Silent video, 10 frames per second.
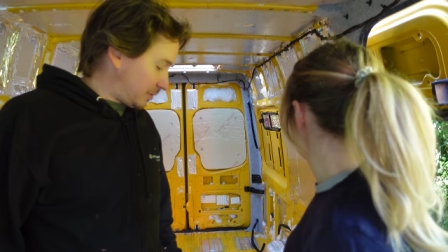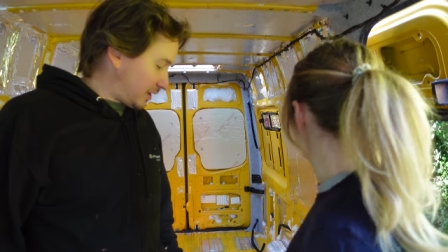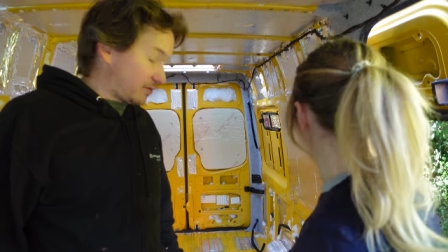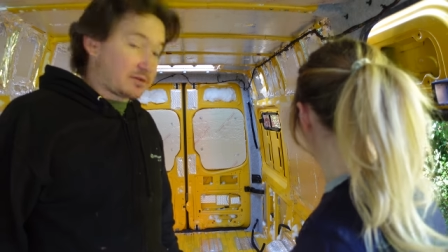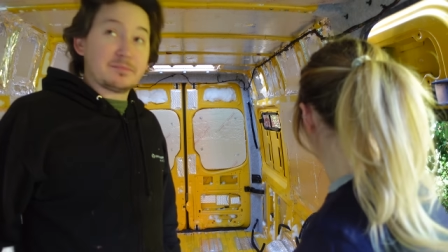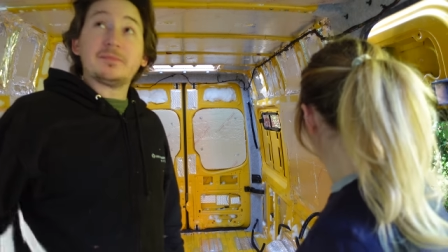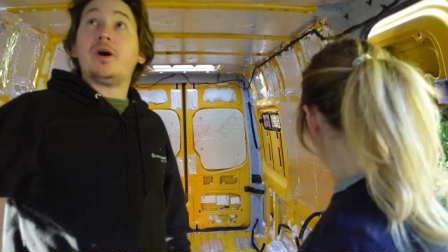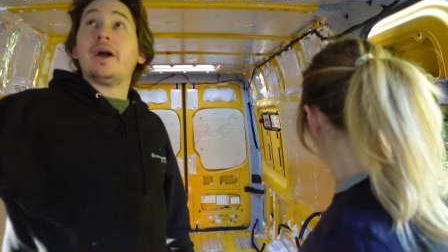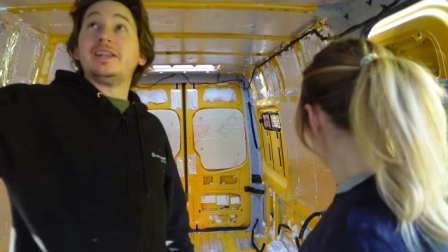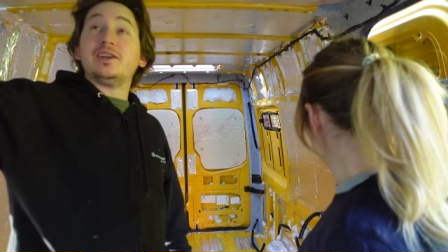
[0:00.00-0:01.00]
bit of
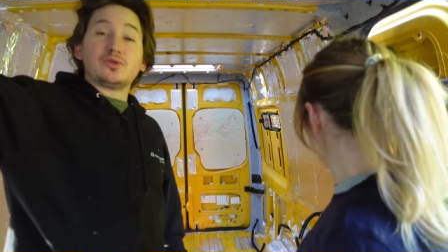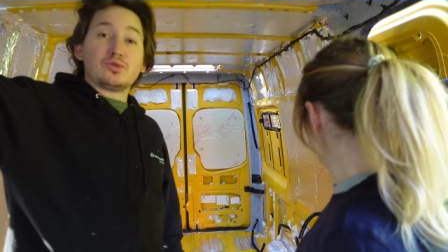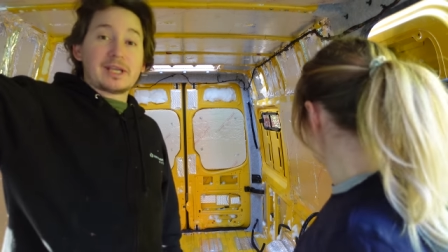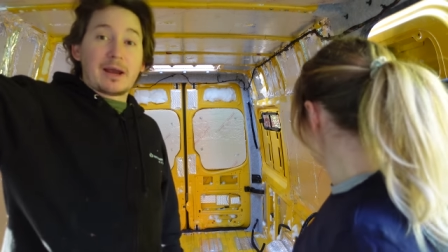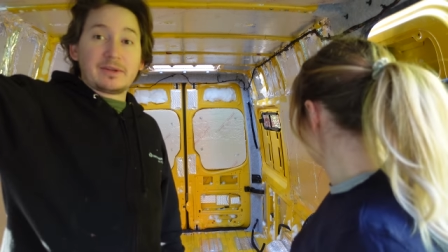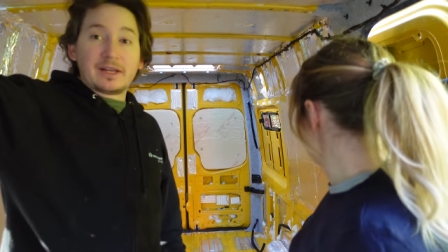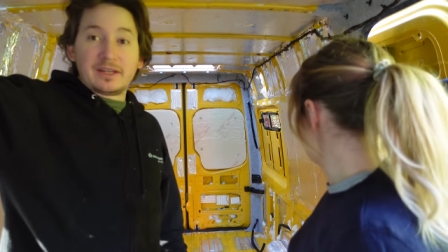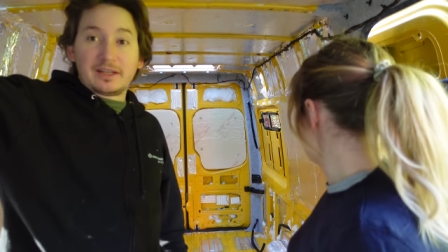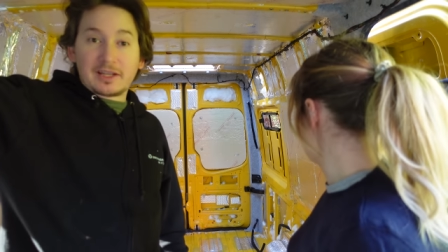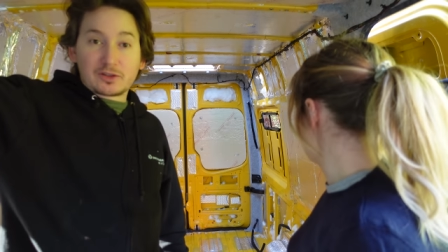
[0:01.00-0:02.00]
behind it is all sound
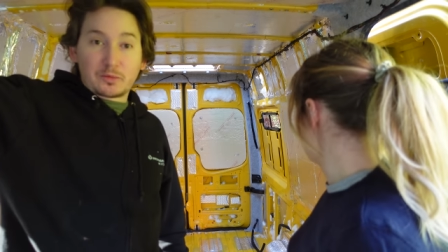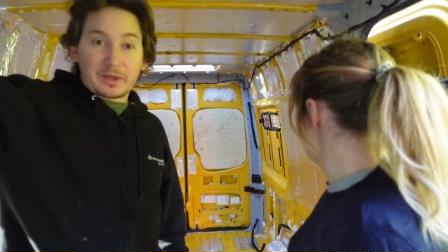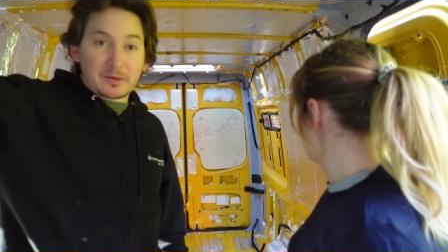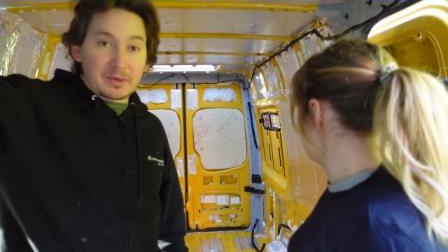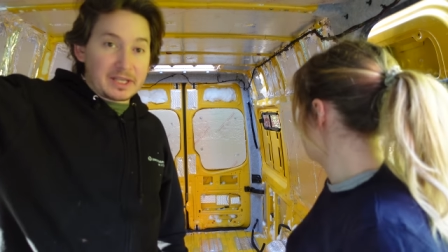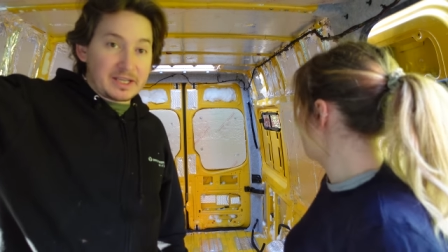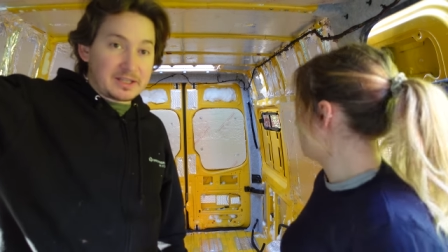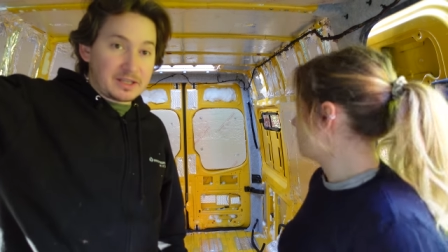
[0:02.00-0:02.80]
deadening. That's all been completed.